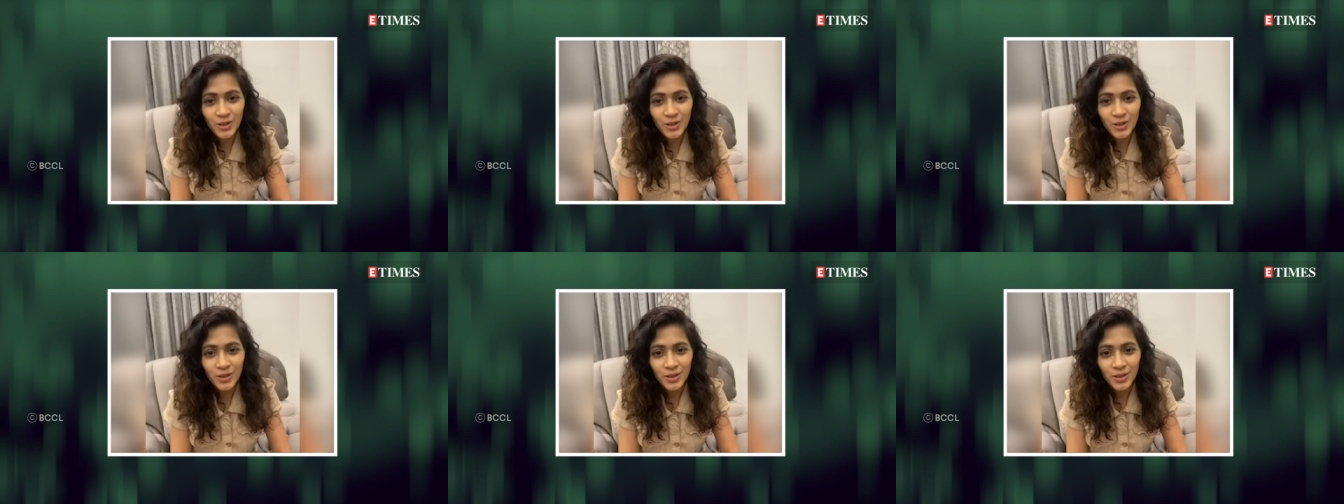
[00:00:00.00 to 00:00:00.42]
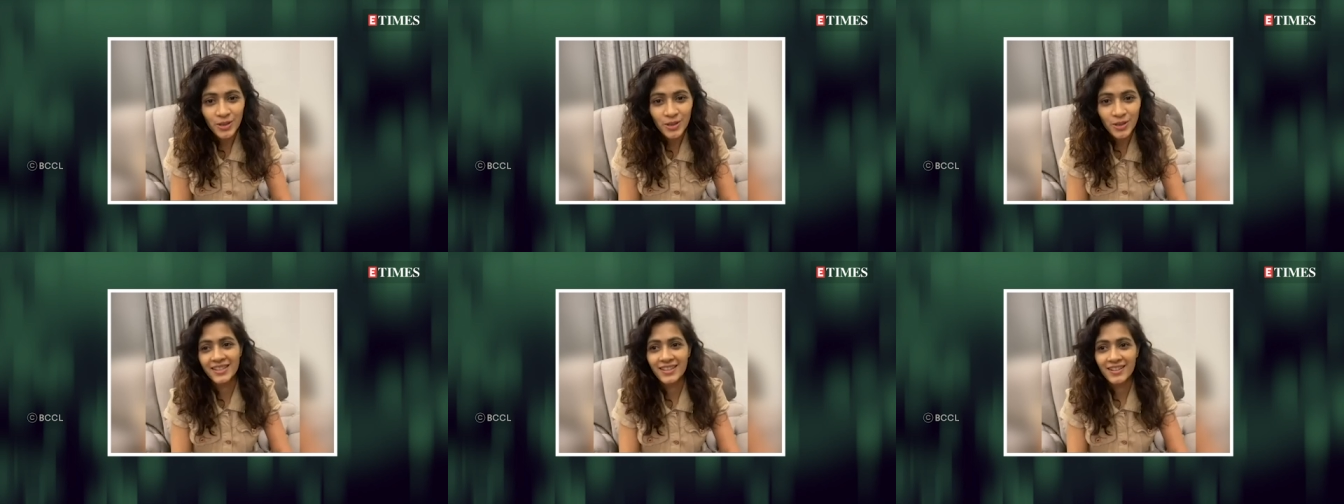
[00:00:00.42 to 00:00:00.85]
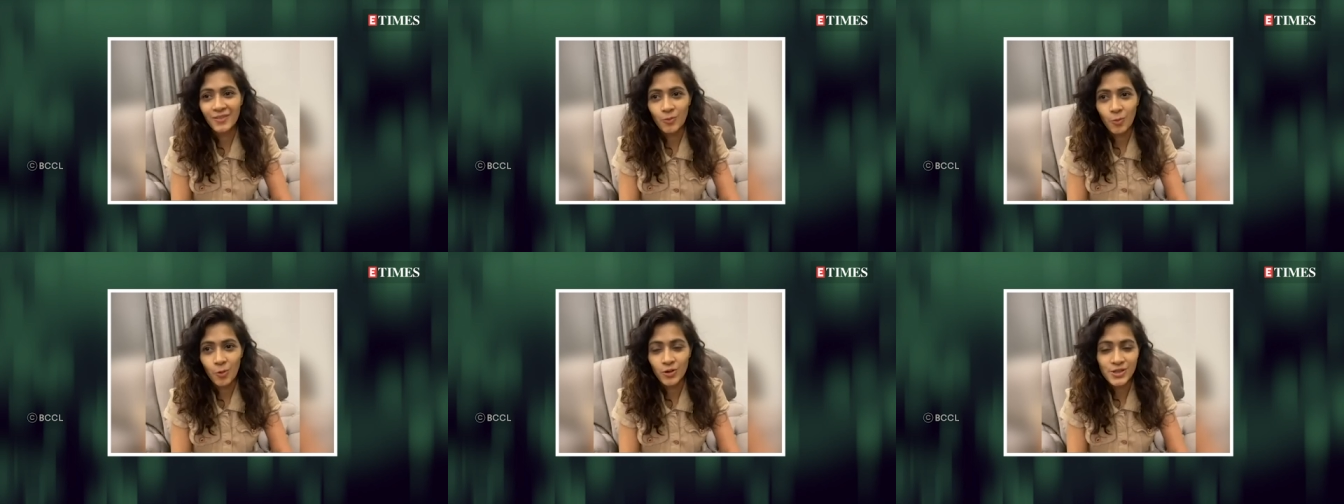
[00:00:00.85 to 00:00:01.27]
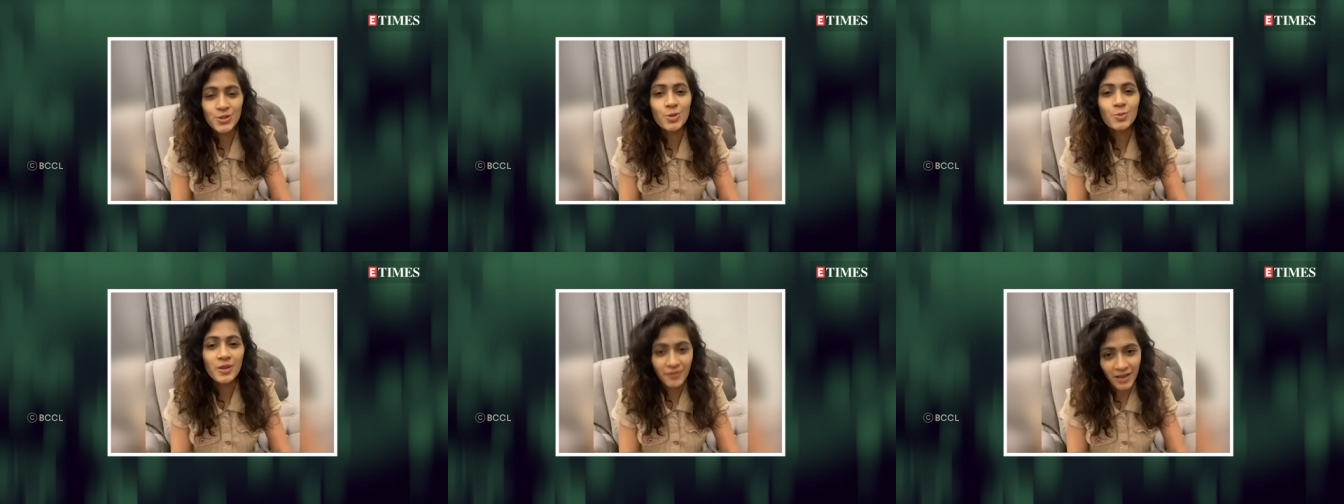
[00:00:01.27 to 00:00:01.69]
Everyone wants
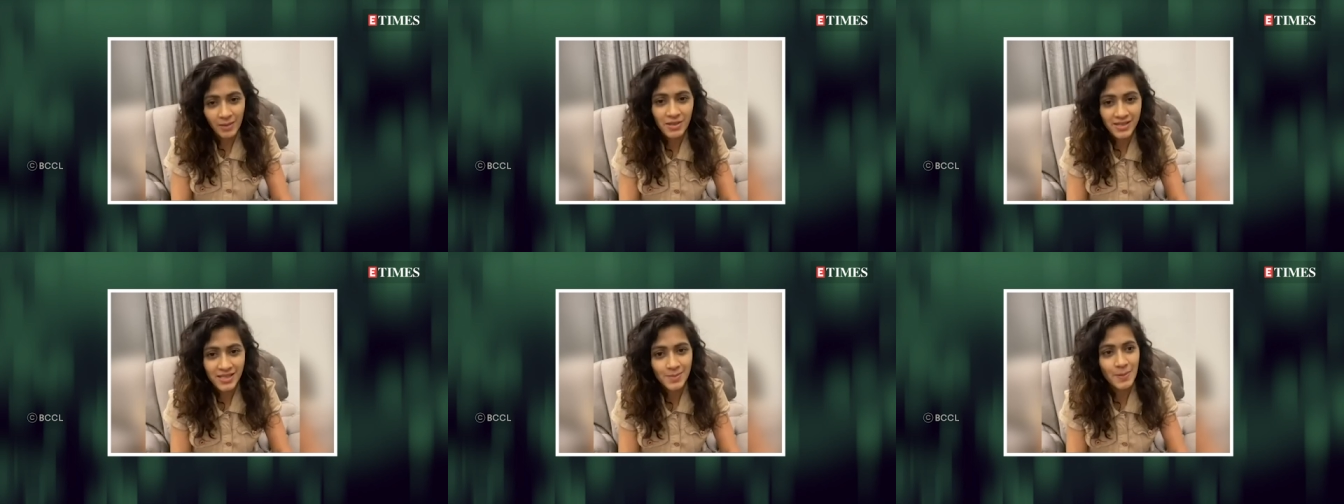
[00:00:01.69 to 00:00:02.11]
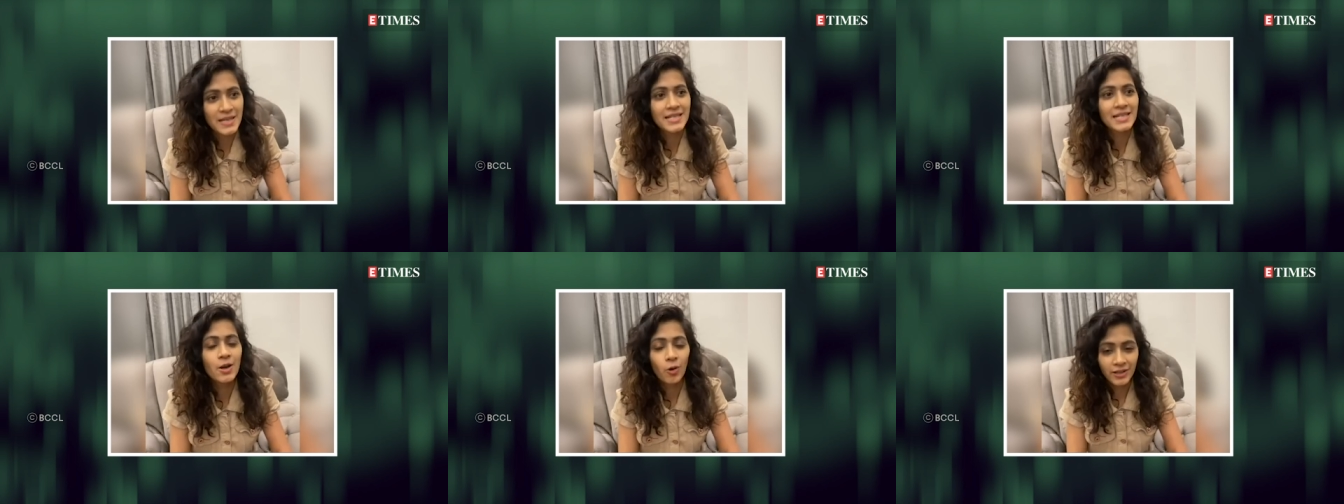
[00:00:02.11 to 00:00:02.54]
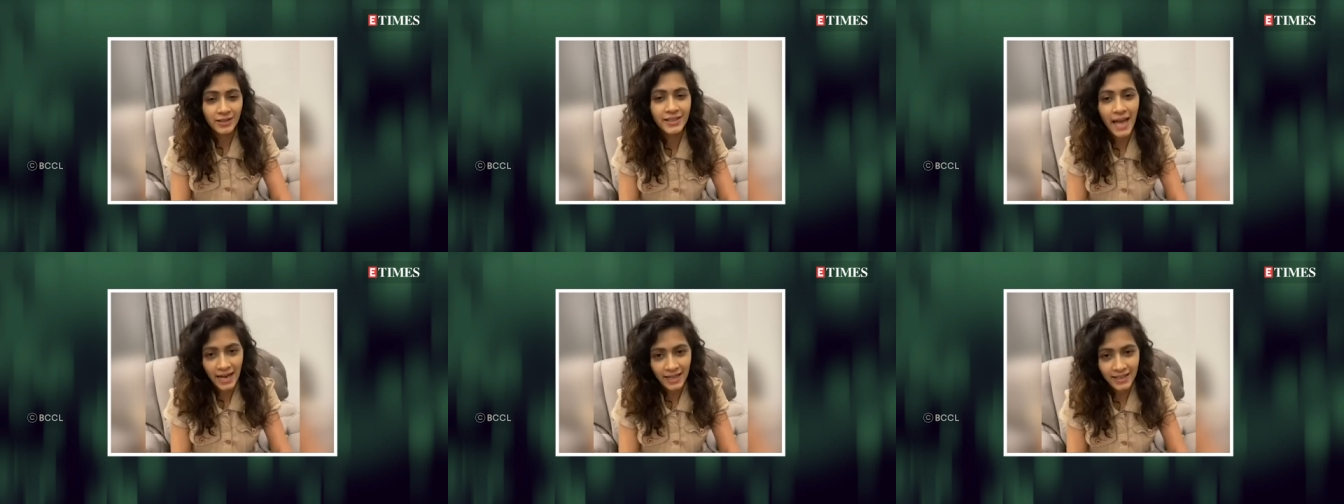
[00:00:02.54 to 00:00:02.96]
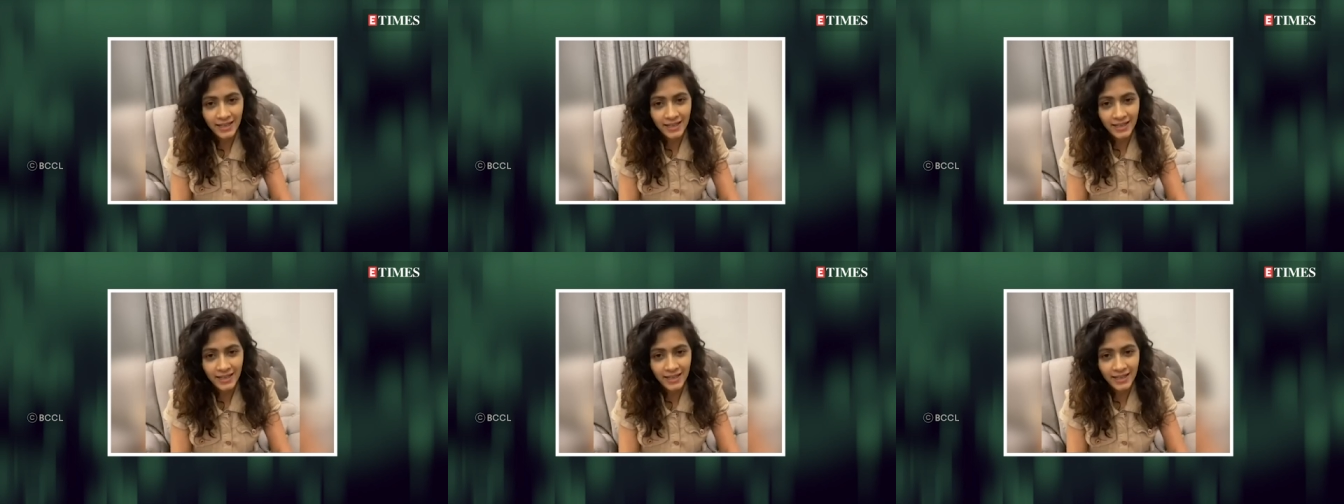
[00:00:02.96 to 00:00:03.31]
to be famous, especially all the actors.